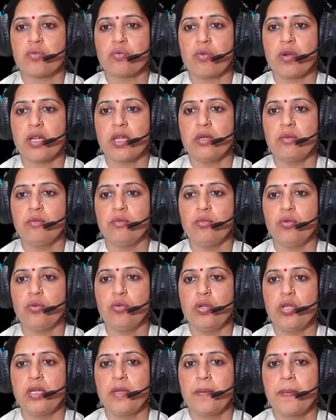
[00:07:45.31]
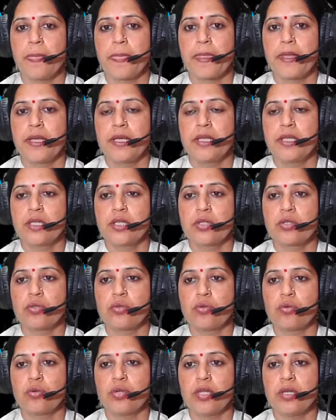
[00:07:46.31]
1 mole
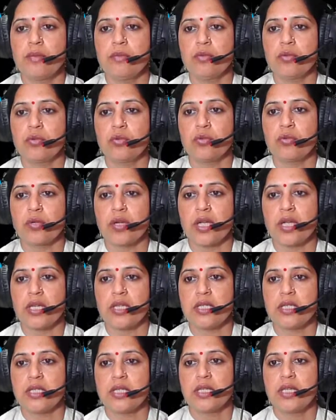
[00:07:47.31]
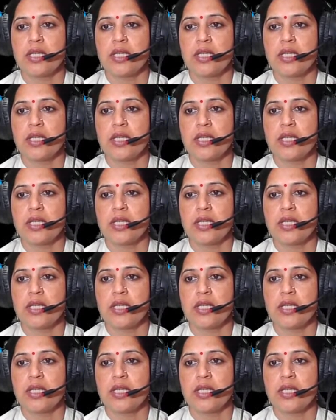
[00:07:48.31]
sodium chloride.